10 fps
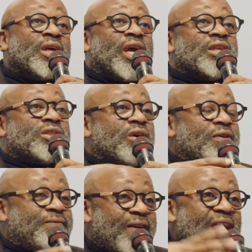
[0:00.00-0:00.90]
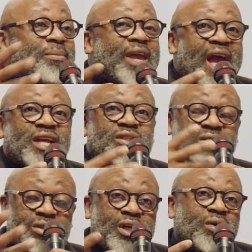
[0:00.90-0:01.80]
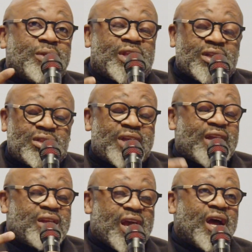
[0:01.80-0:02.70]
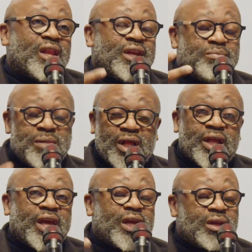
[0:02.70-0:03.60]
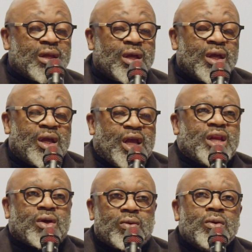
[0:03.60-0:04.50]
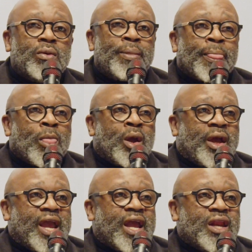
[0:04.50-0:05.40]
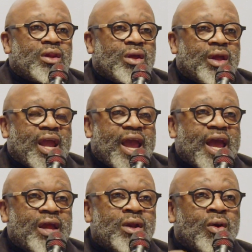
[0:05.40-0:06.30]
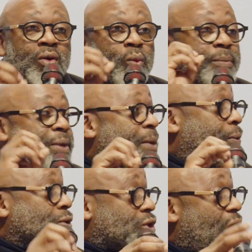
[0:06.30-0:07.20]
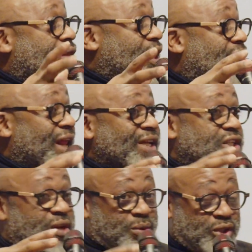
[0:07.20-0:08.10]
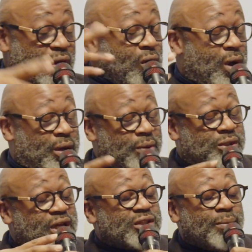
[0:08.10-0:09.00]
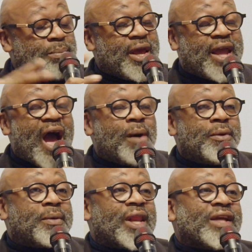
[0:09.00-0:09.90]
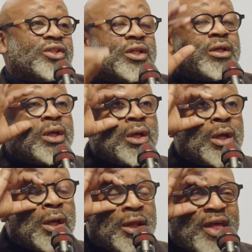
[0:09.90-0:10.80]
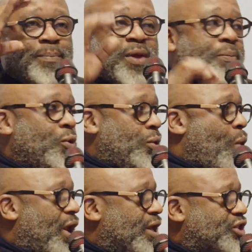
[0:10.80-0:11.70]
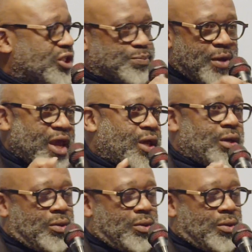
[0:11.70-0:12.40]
and so the family had to deal with this. Danielle and Millie and the crew, and when people saw the collection, it was such a big album collection that people would want to just pick